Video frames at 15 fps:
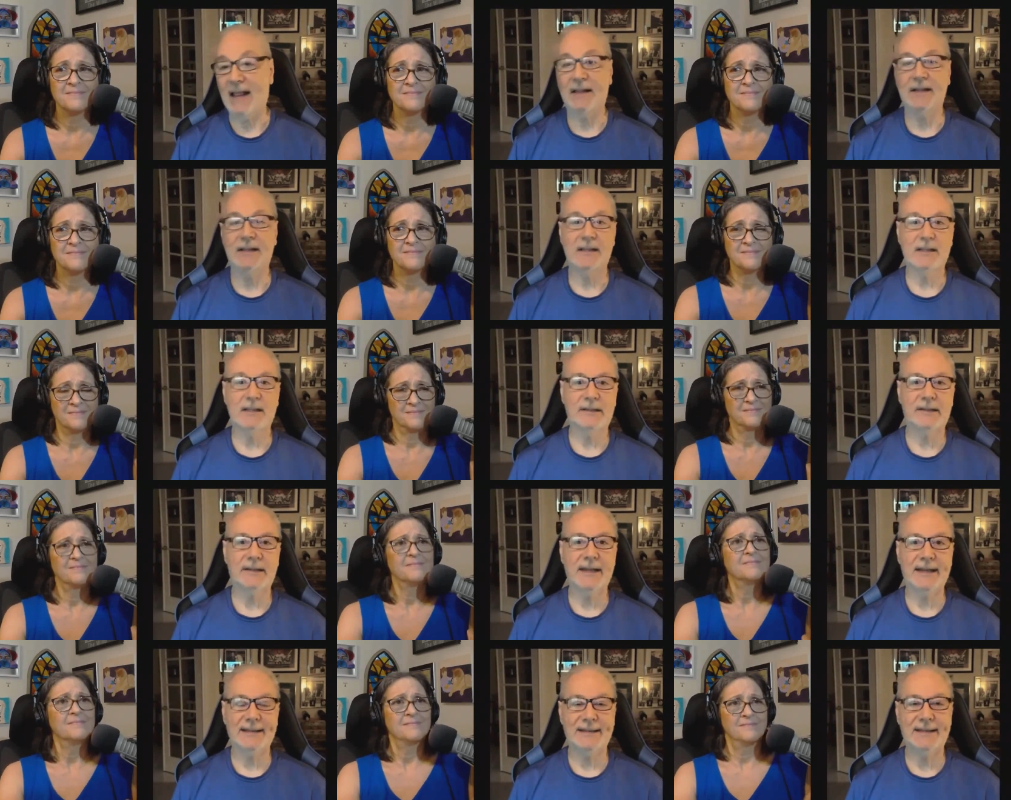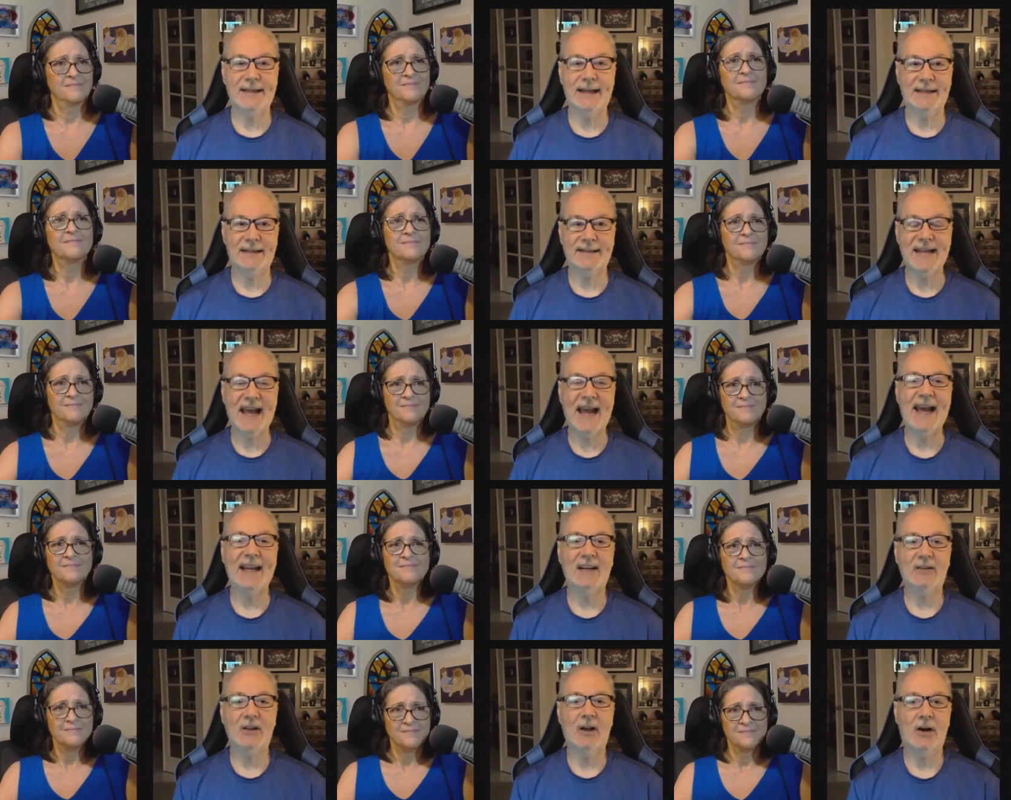Speaker 1: maladies that
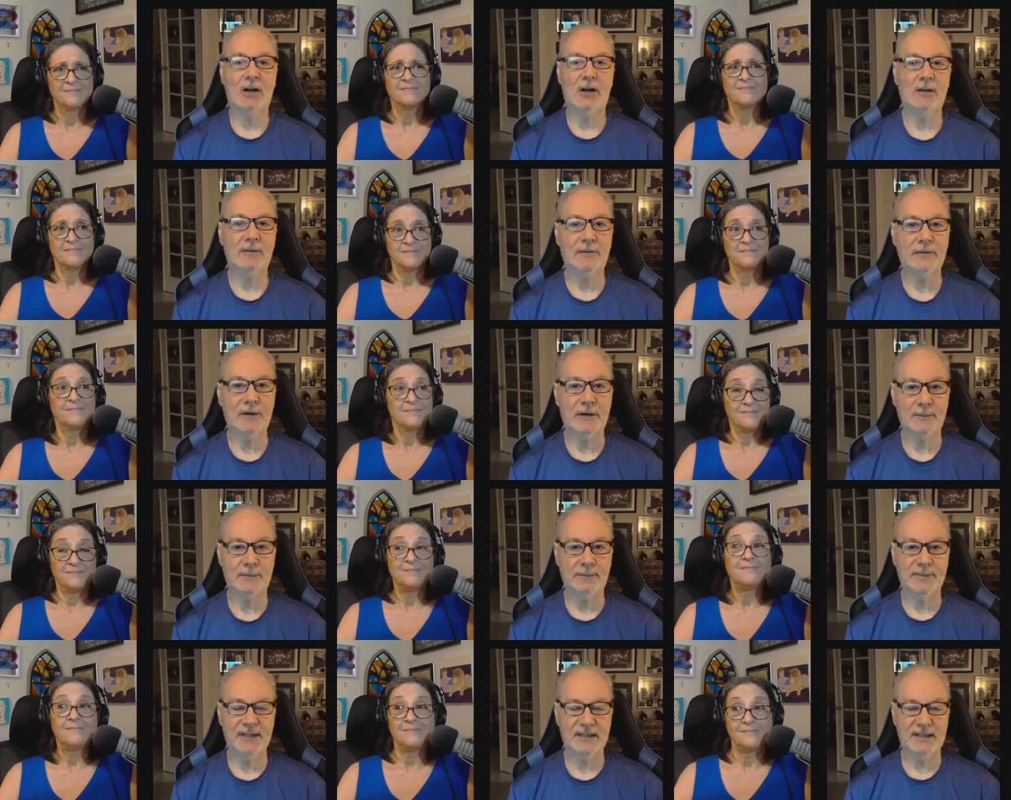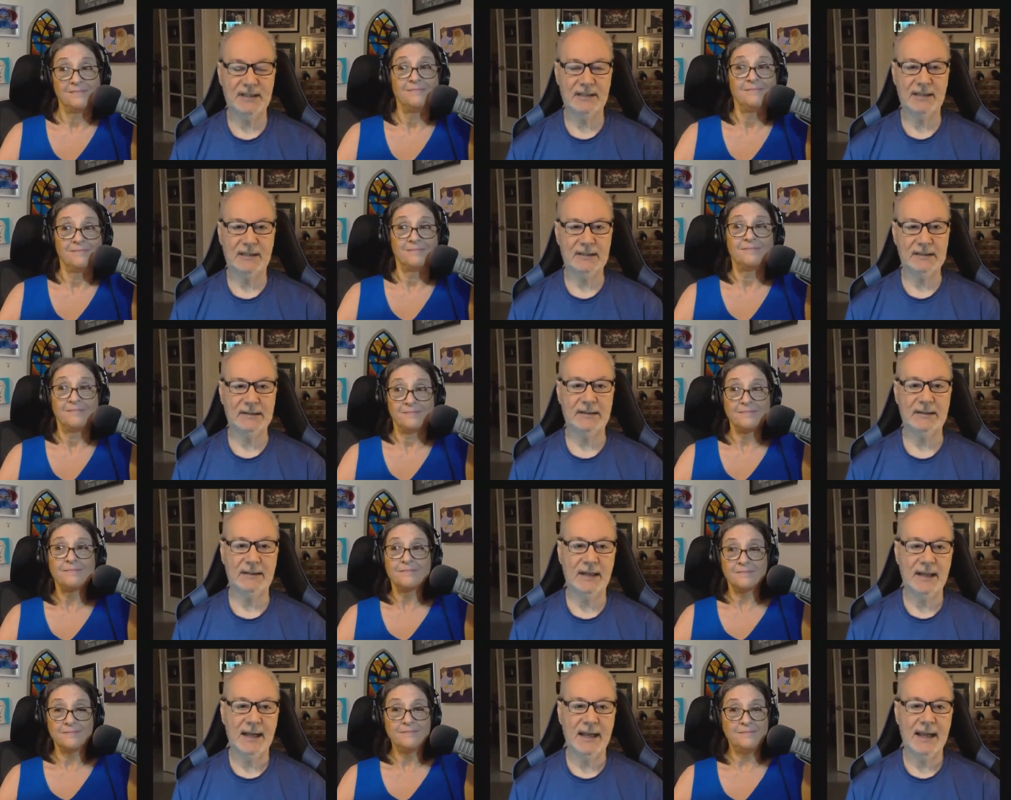tag along from
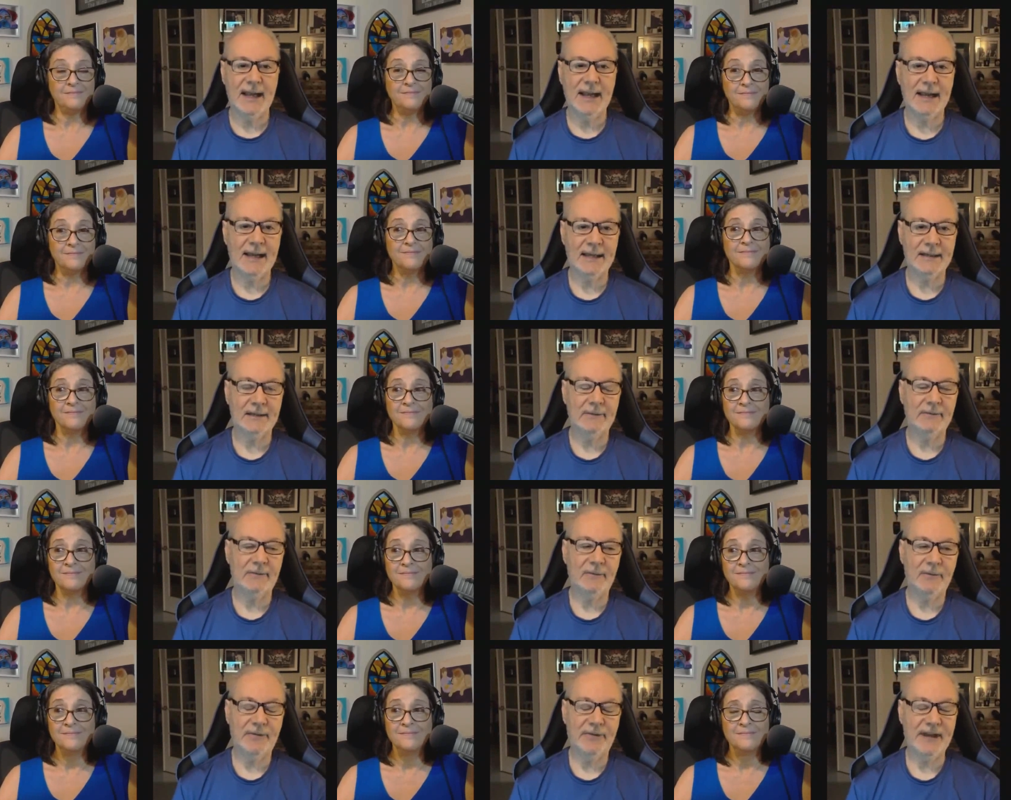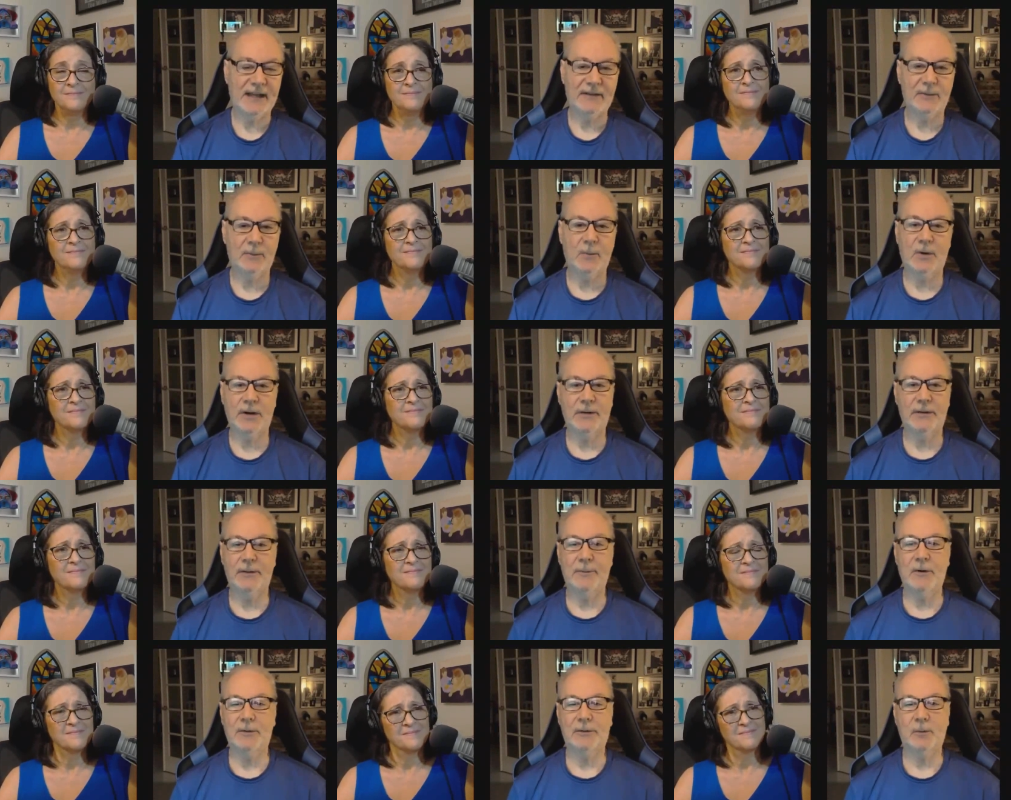PTSD. And that's
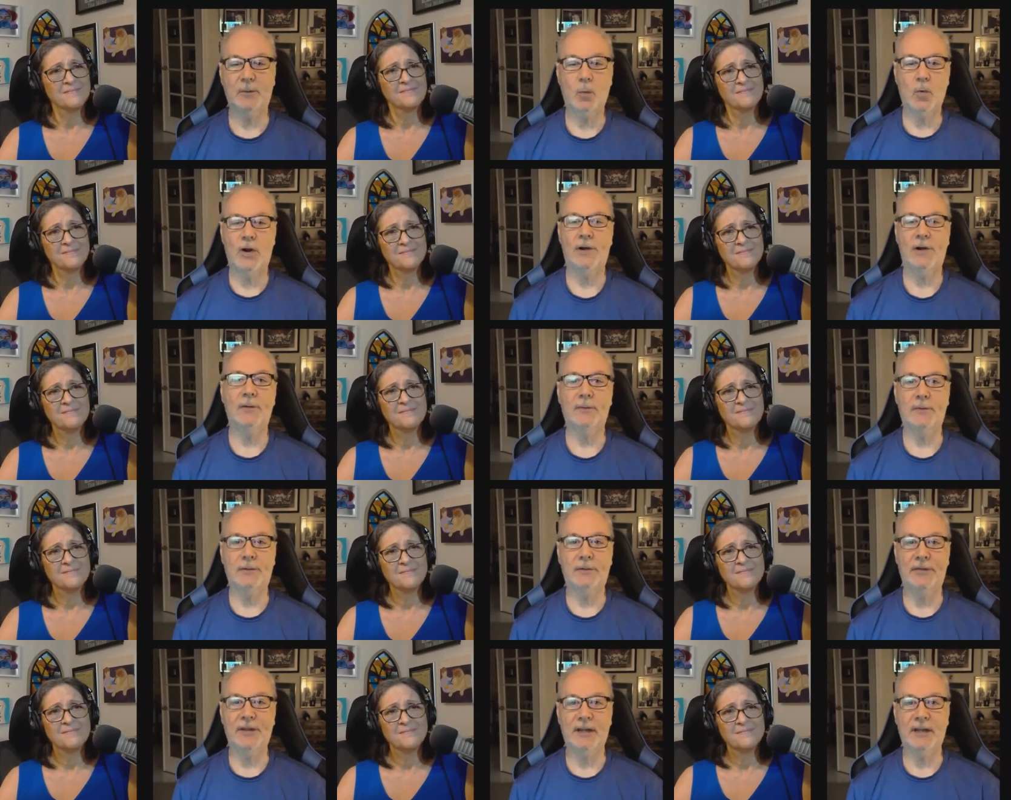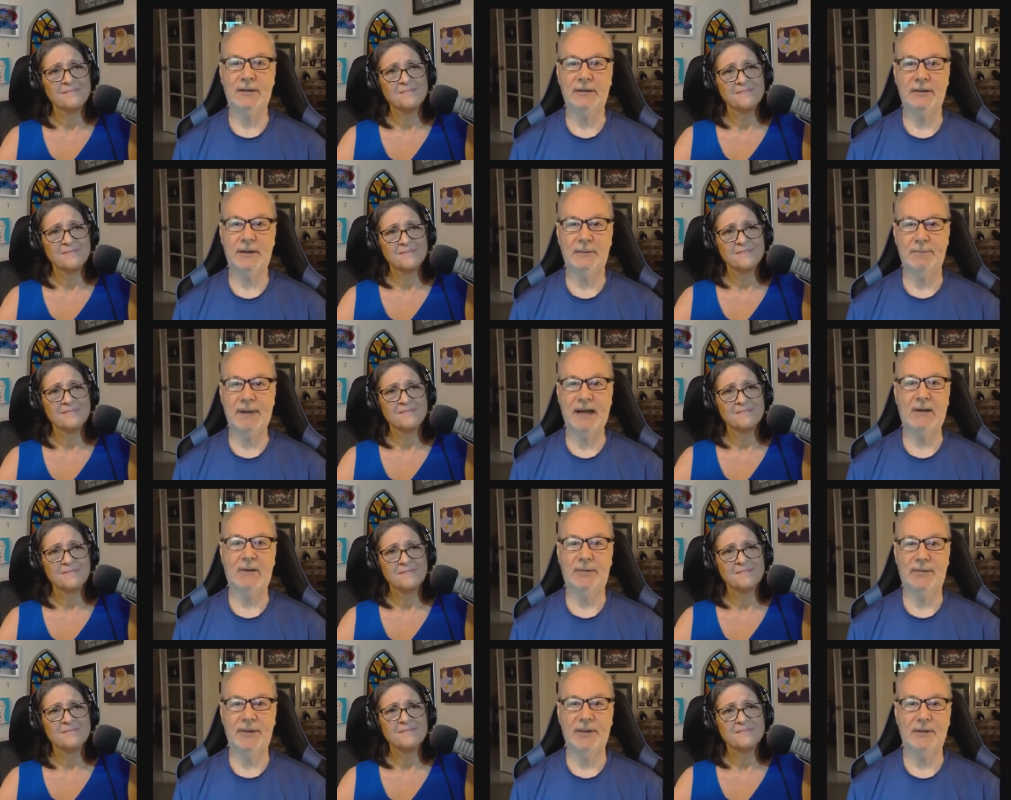one of the most wonderful things
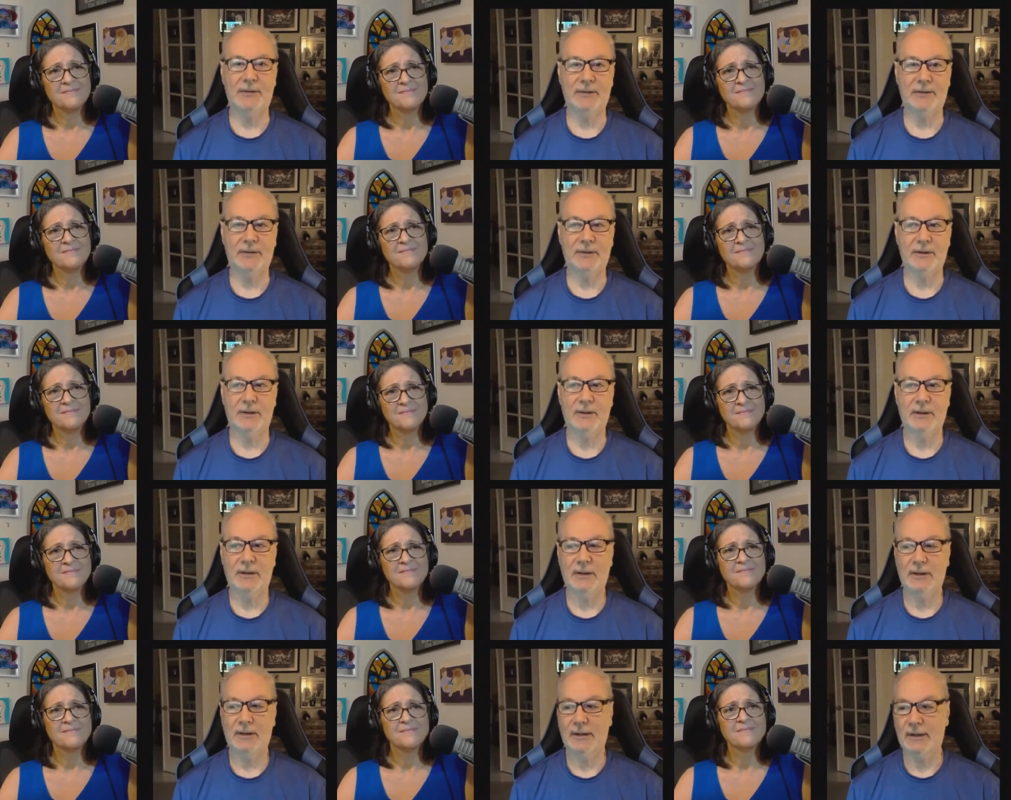about this